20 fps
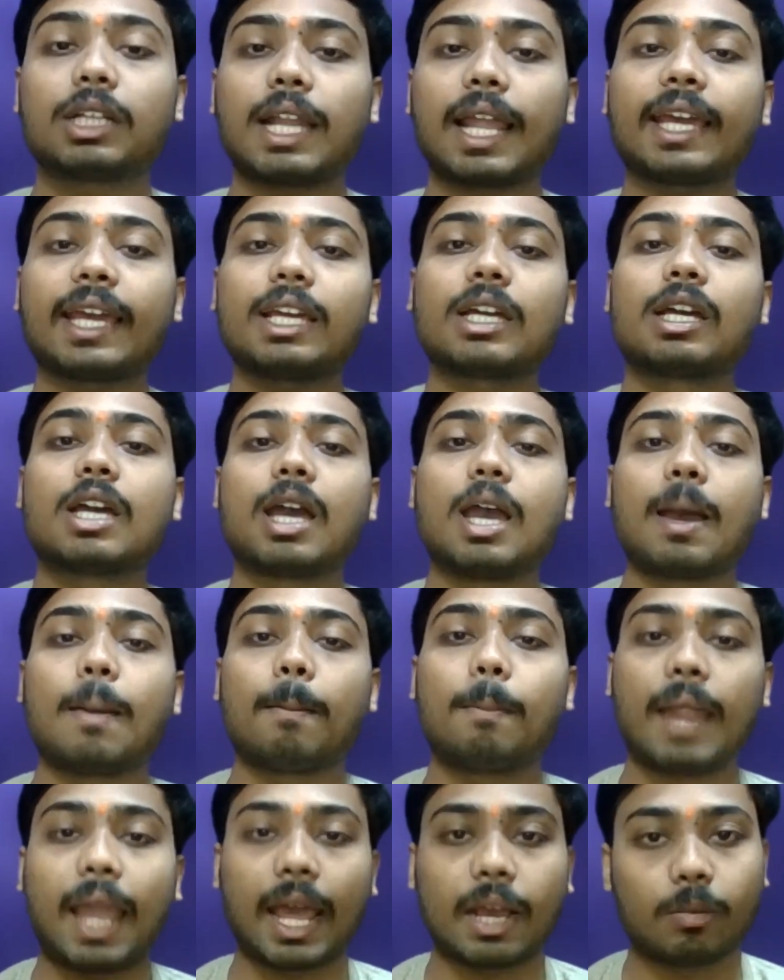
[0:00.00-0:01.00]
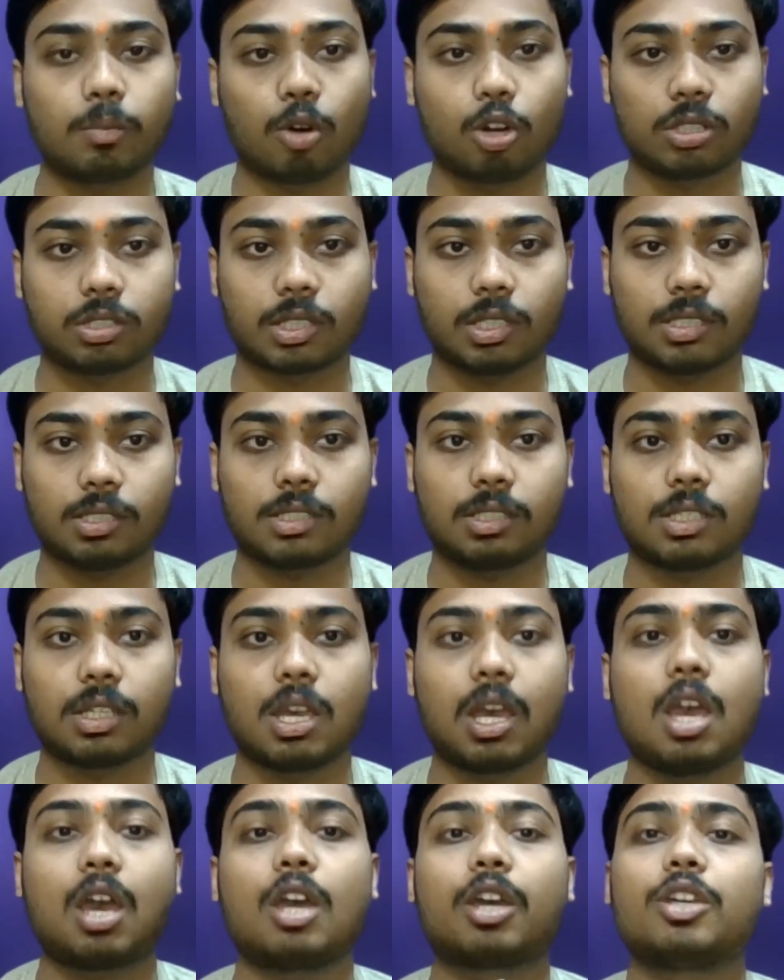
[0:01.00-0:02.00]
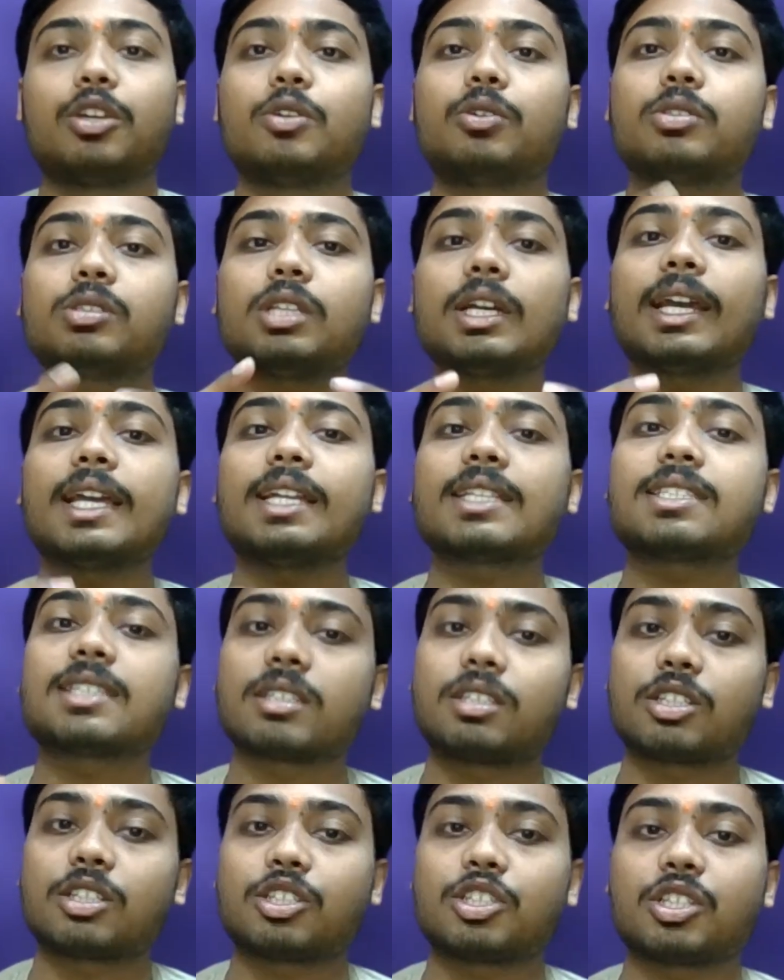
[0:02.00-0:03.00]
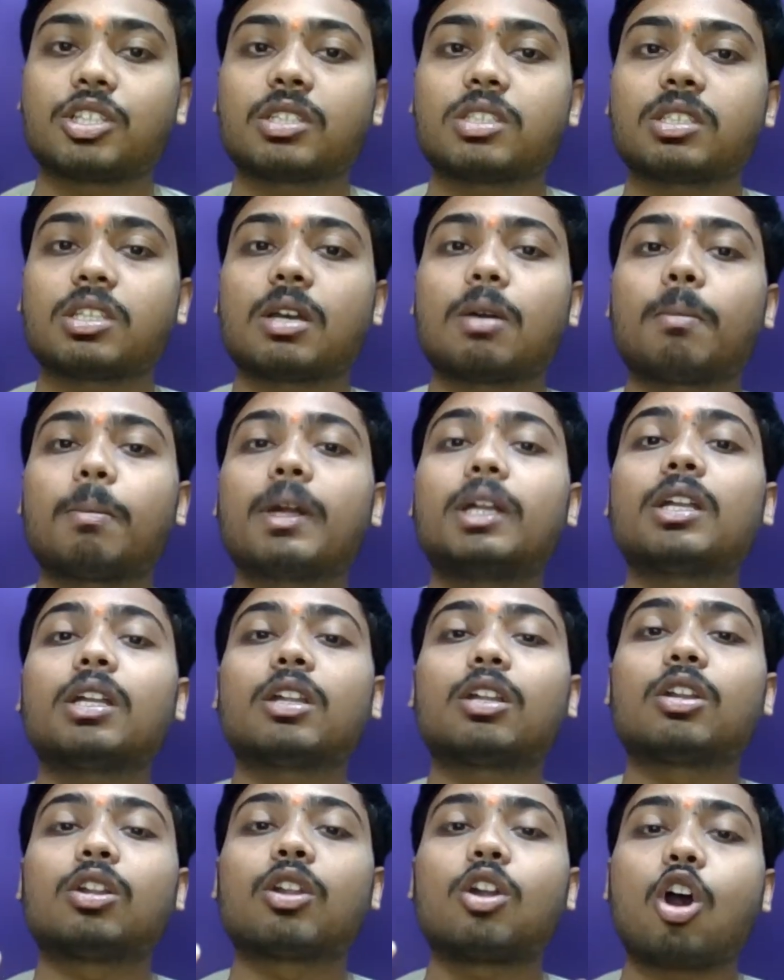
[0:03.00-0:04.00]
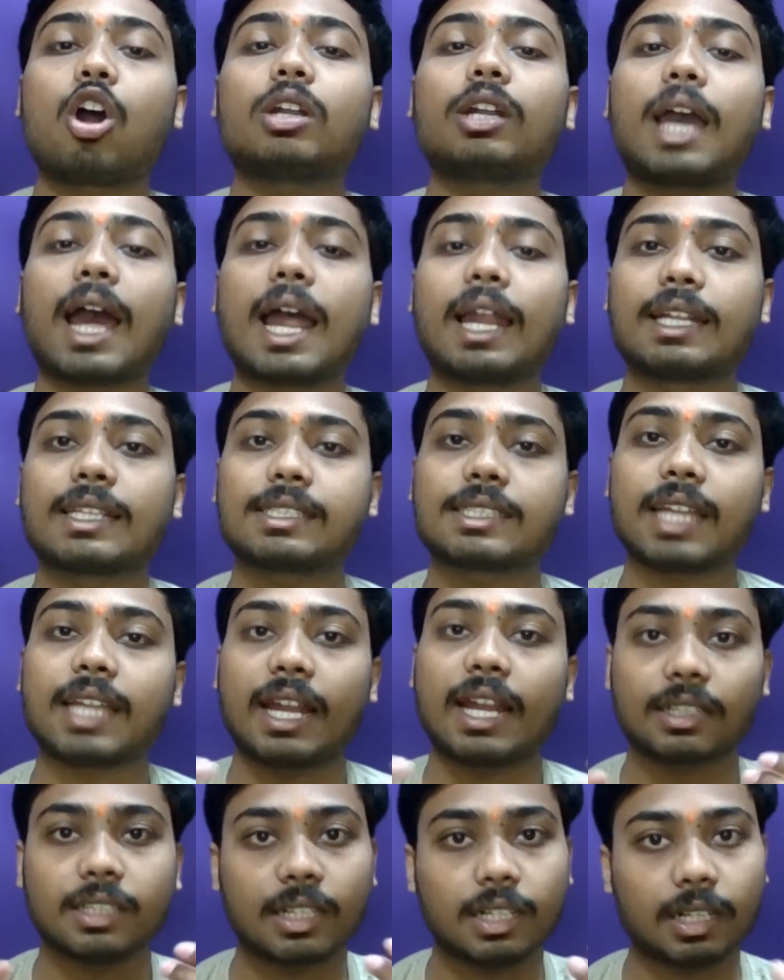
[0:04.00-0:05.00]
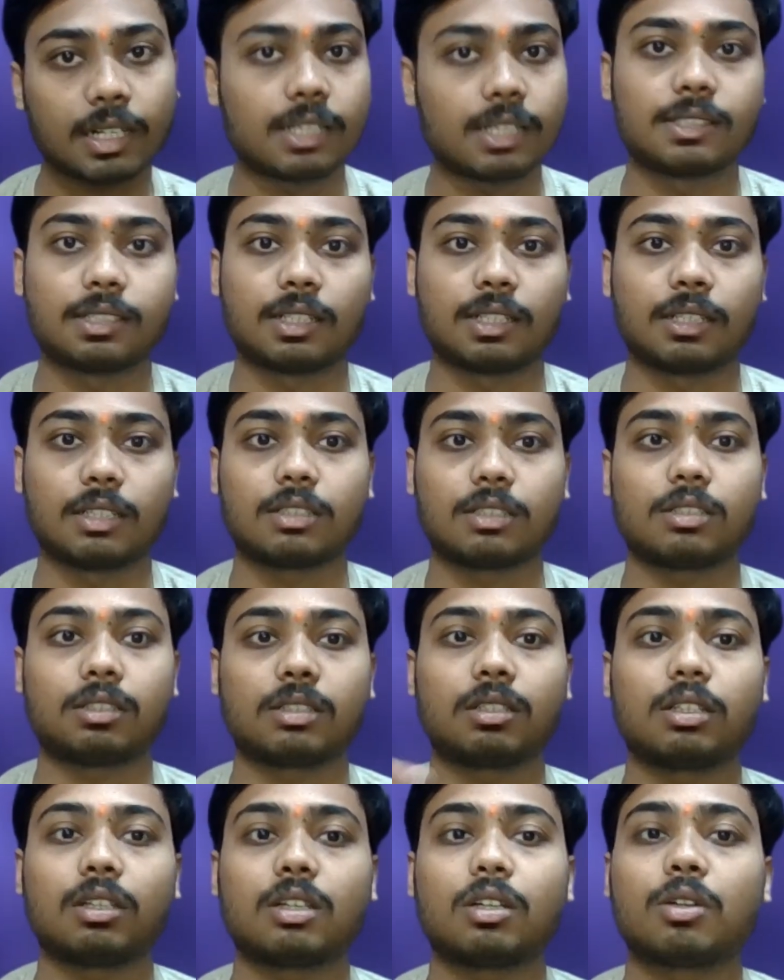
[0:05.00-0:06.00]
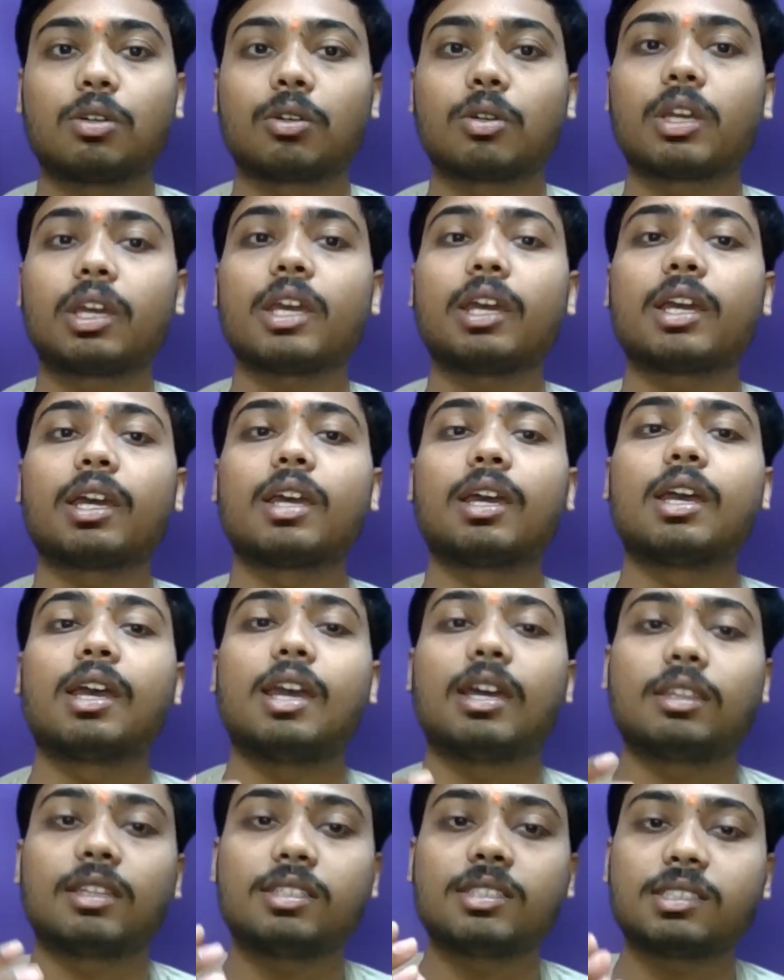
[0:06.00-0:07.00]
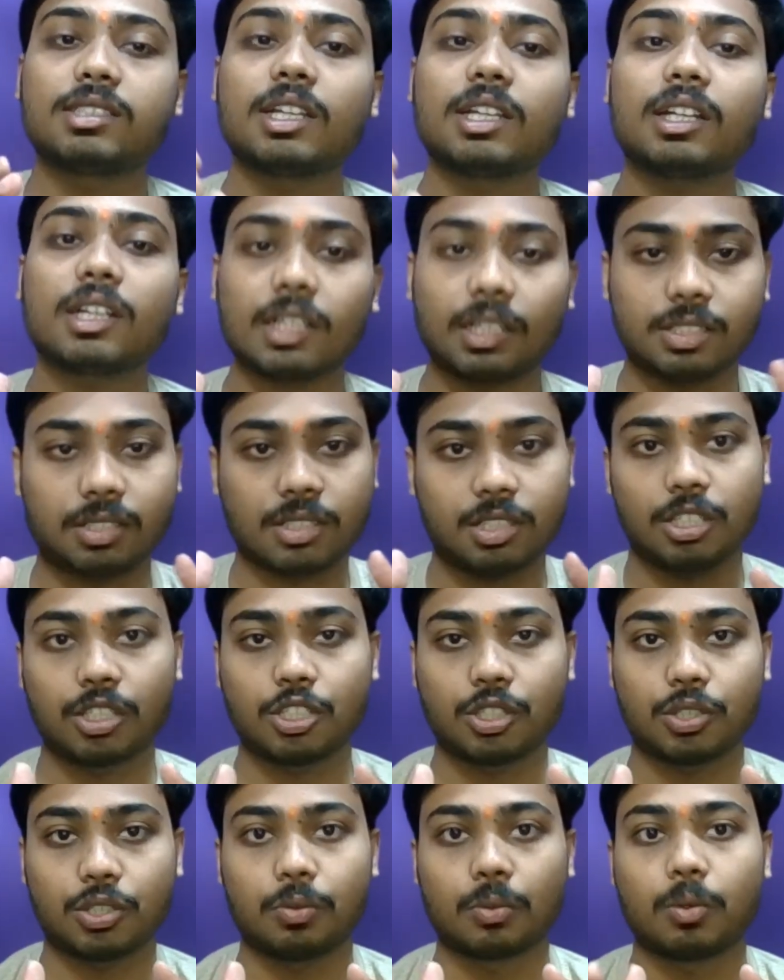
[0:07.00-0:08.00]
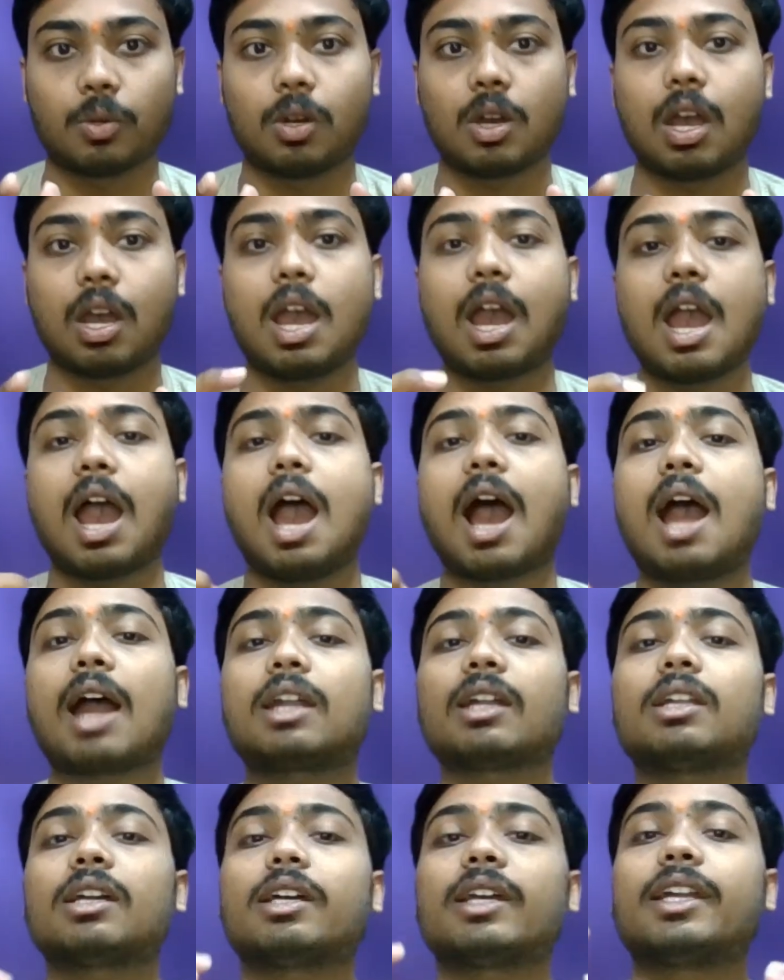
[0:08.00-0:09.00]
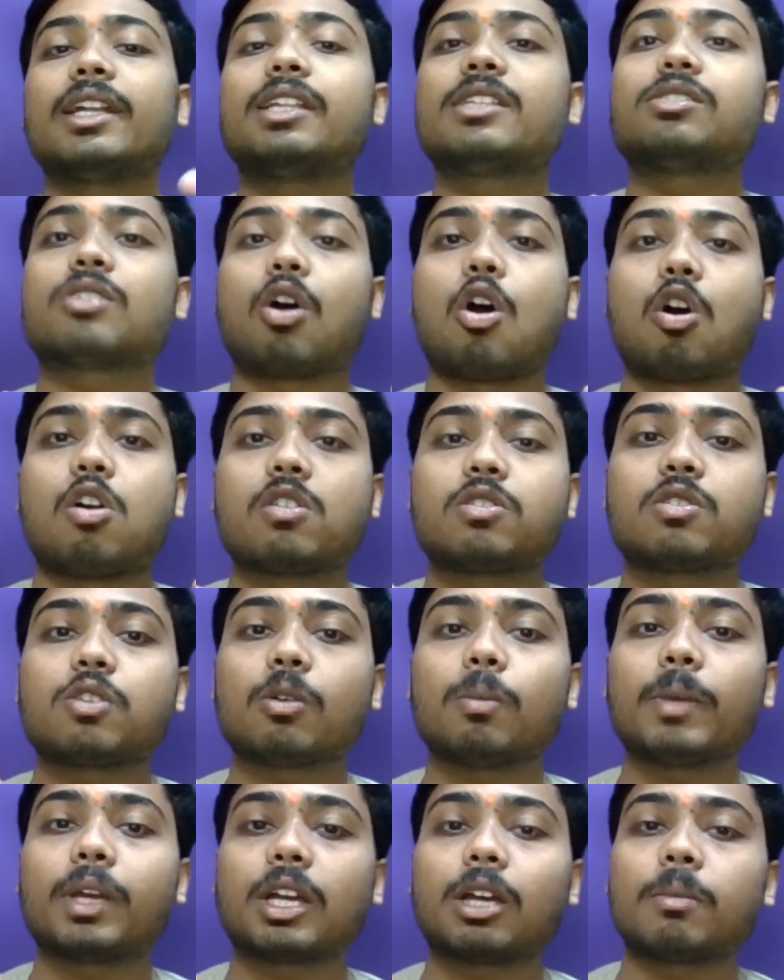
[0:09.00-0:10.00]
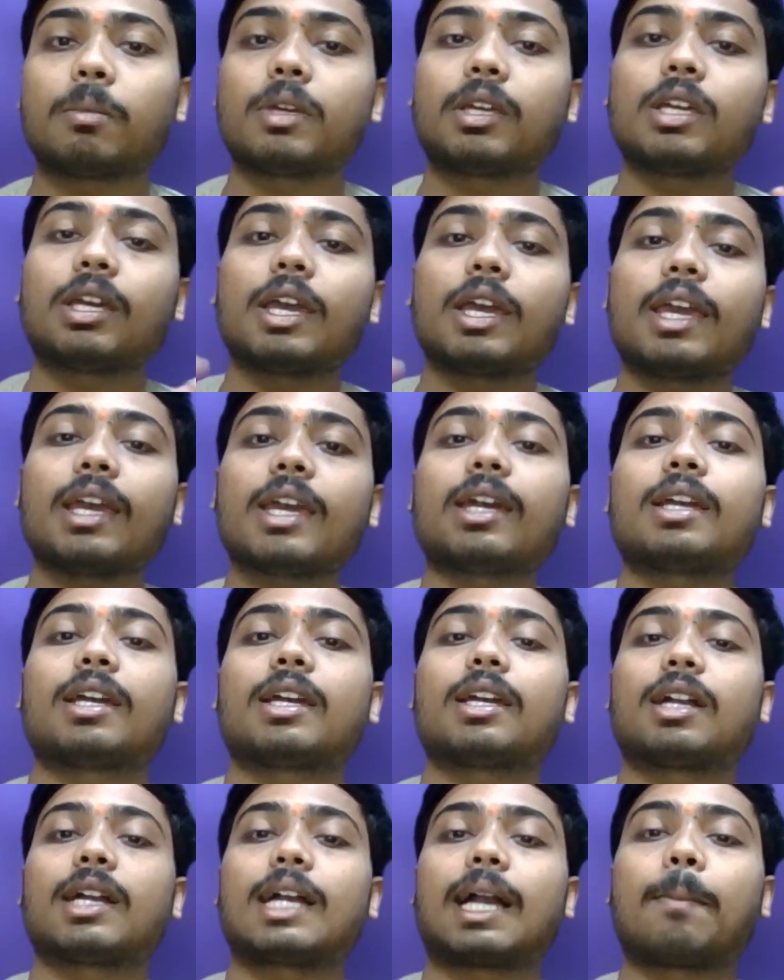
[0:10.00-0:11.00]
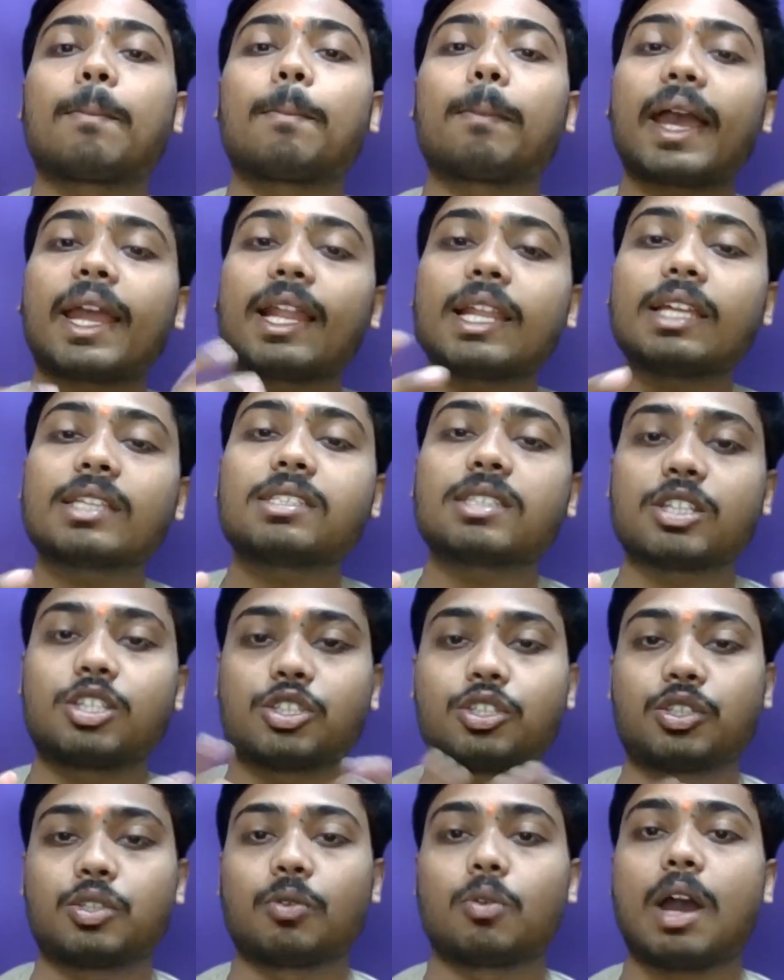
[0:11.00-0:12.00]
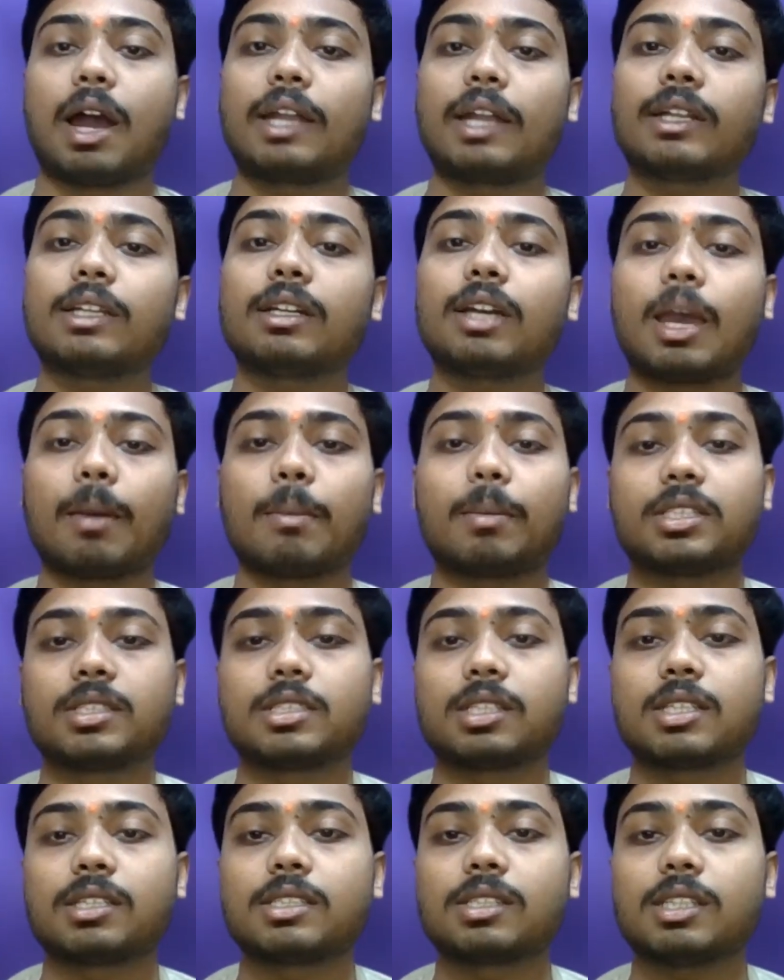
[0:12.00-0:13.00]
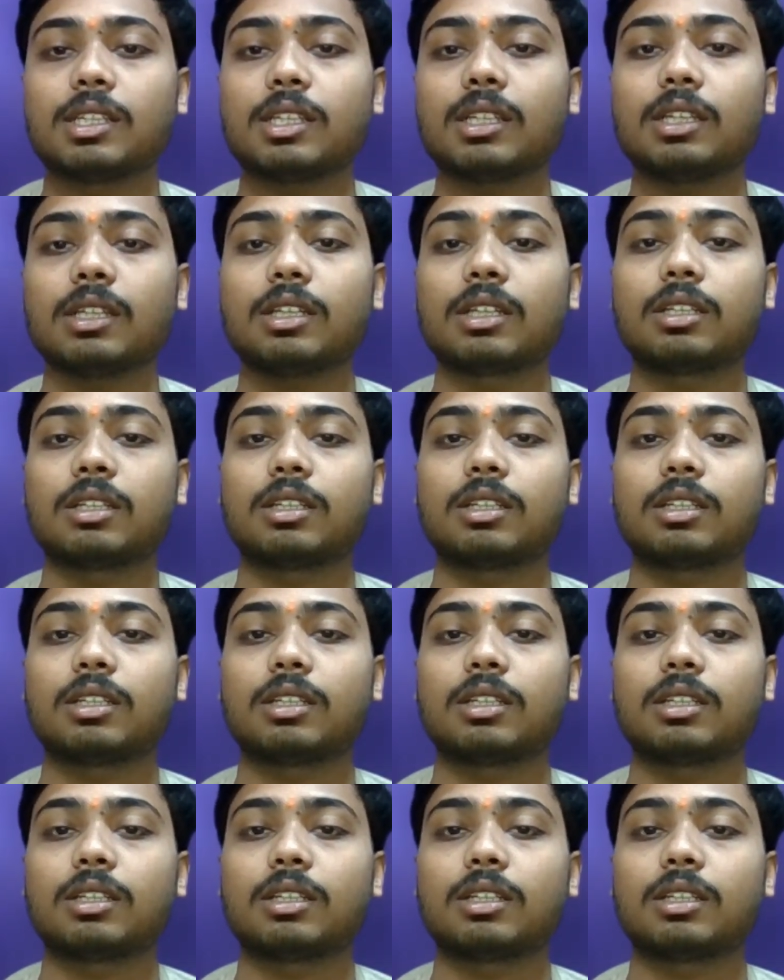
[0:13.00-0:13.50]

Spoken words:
like black boxes. User gets suggestions but not understand the reason. Okay, this is a trust issue, and it is also becoming a compliance issue under emerging